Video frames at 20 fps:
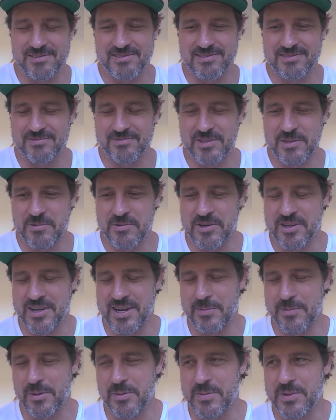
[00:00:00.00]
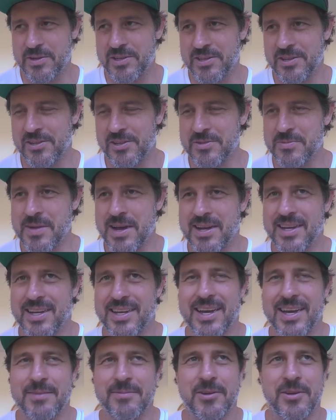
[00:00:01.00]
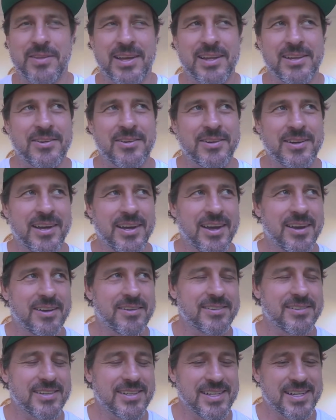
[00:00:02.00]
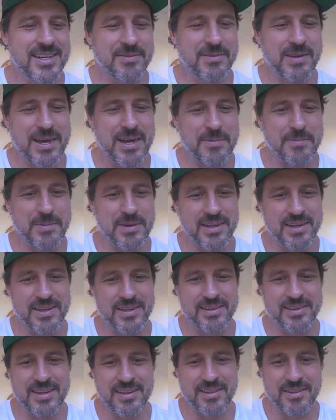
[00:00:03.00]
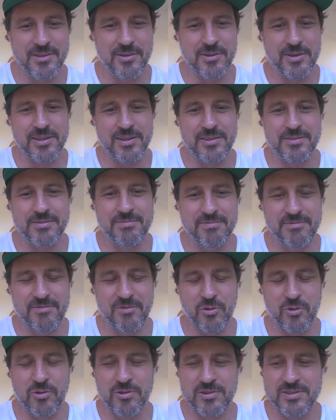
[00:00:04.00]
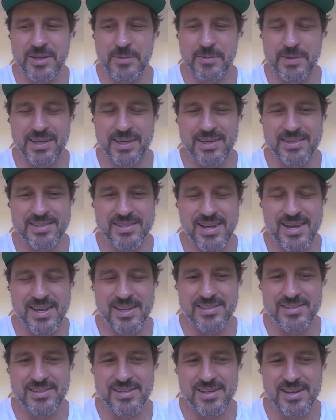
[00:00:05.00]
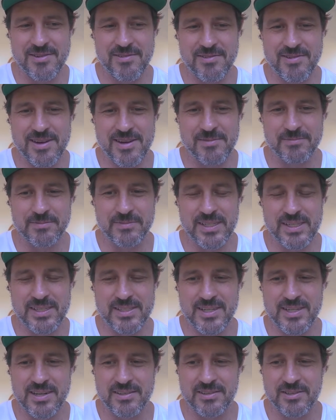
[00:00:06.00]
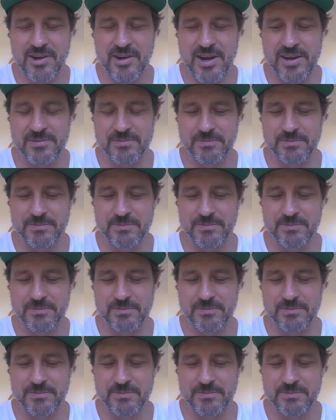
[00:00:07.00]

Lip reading: we were a couple of $1 billion market cap not that long ago. Company at 34 or something years now. So he's done great.